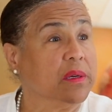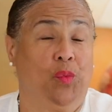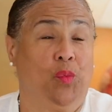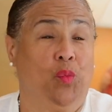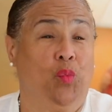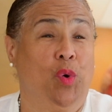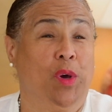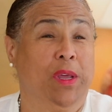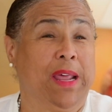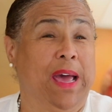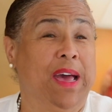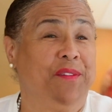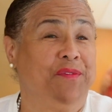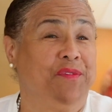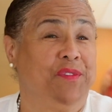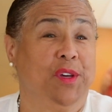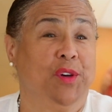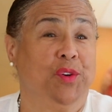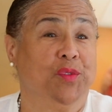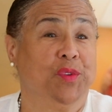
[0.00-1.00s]
What I've
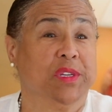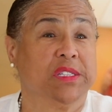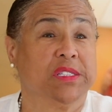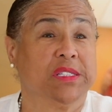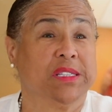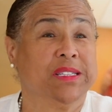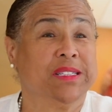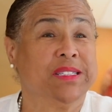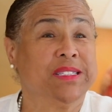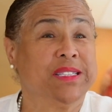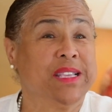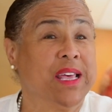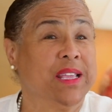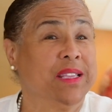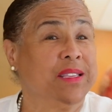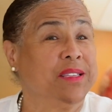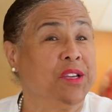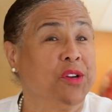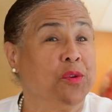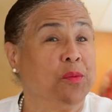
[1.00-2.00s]
noticed is
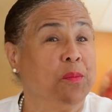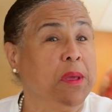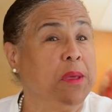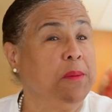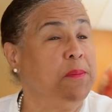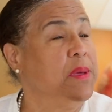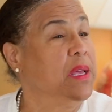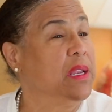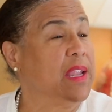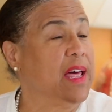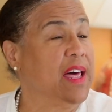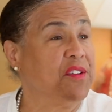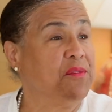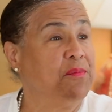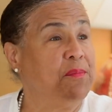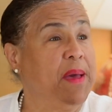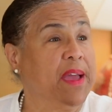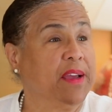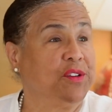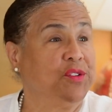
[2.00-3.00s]
that there may be a lot of
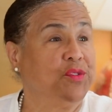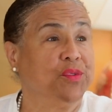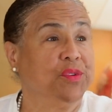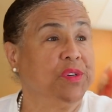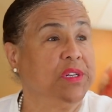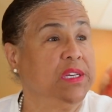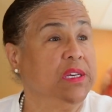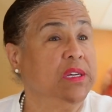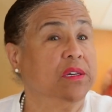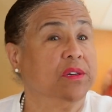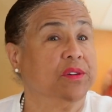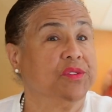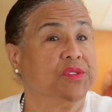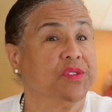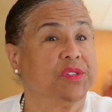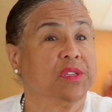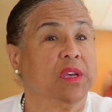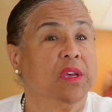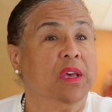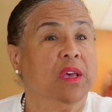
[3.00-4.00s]
backdoor
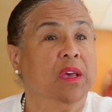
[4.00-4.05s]
deals.